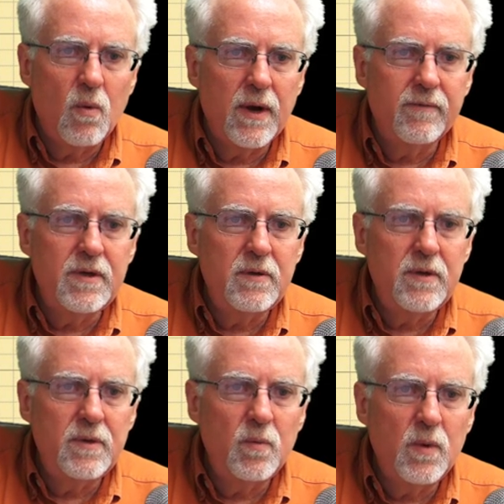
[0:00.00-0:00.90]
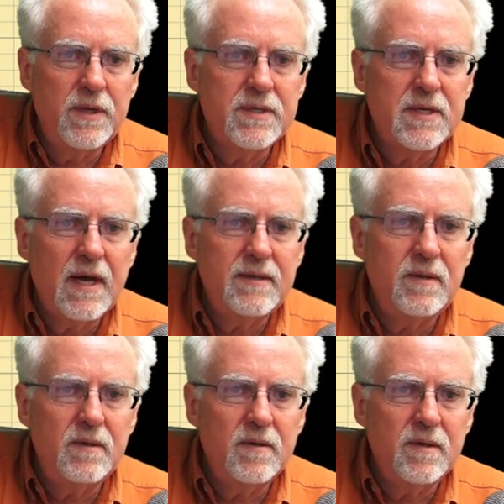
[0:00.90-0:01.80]
Whatever you do to one side,
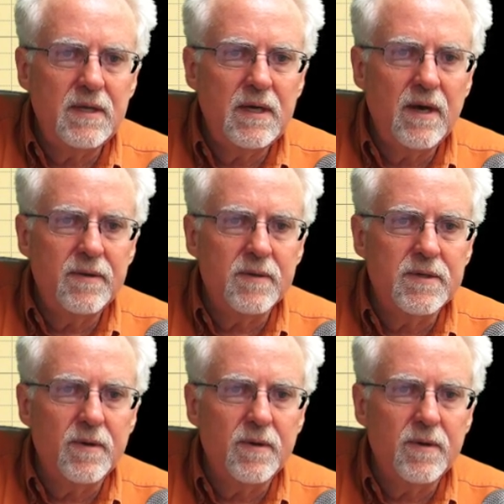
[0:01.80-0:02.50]
you do to the other.